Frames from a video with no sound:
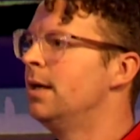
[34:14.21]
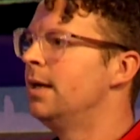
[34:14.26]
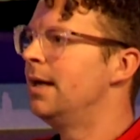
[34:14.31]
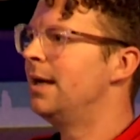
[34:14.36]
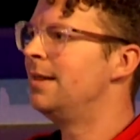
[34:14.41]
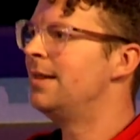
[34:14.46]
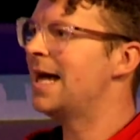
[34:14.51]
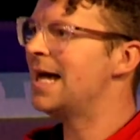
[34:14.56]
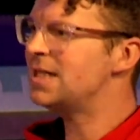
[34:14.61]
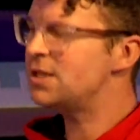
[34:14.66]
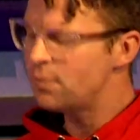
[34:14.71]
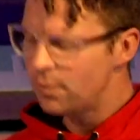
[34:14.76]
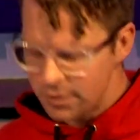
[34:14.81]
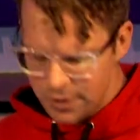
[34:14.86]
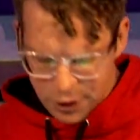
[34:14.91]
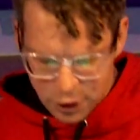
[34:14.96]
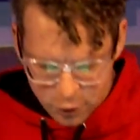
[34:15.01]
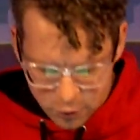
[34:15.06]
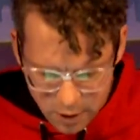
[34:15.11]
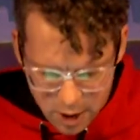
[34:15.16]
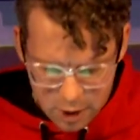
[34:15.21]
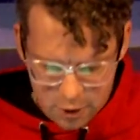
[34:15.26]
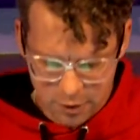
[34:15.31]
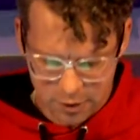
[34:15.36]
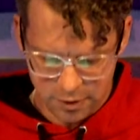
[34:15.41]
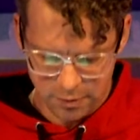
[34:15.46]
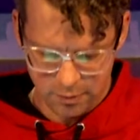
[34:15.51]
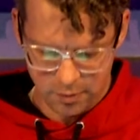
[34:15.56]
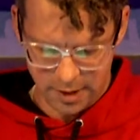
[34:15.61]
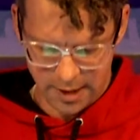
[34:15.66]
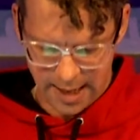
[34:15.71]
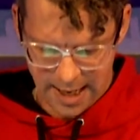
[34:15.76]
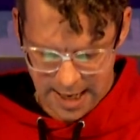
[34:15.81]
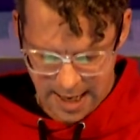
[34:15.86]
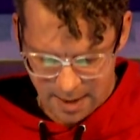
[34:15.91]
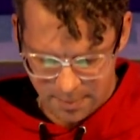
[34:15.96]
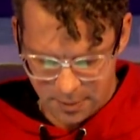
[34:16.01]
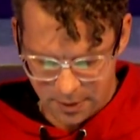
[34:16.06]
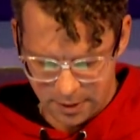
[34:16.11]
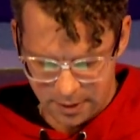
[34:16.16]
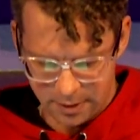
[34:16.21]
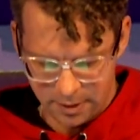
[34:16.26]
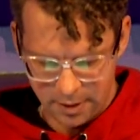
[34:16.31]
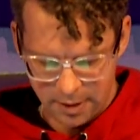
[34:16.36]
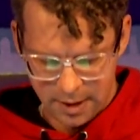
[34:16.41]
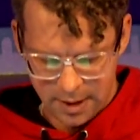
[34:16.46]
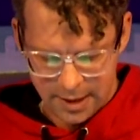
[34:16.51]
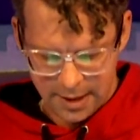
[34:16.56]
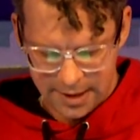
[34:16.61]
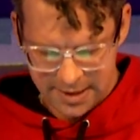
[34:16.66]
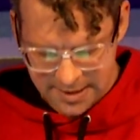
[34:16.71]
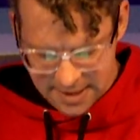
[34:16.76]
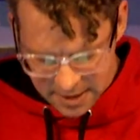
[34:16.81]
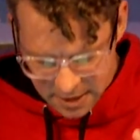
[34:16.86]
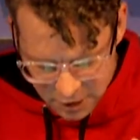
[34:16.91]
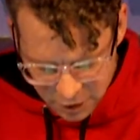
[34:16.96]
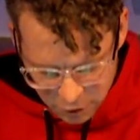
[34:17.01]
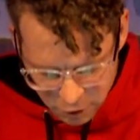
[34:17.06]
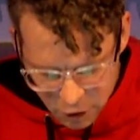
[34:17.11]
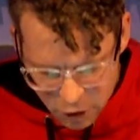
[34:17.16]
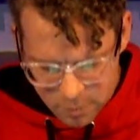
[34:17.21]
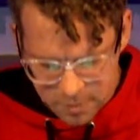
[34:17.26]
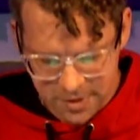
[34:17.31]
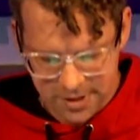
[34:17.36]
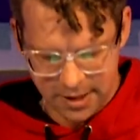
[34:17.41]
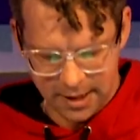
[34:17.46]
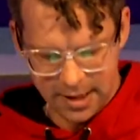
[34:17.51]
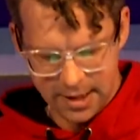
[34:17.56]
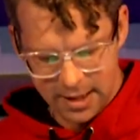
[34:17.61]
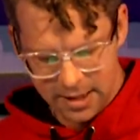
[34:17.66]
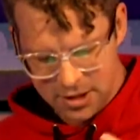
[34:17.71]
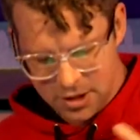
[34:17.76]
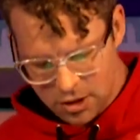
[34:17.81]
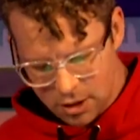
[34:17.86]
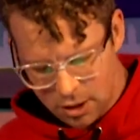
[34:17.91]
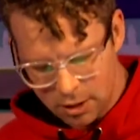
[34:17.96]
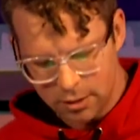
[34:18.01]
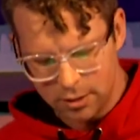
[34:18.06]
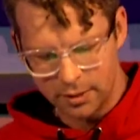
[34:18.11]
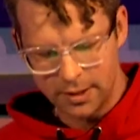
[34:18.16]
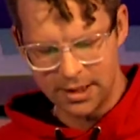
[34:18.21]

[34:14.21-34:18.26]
and that's where the growth would happen, is in the groups and in a circle.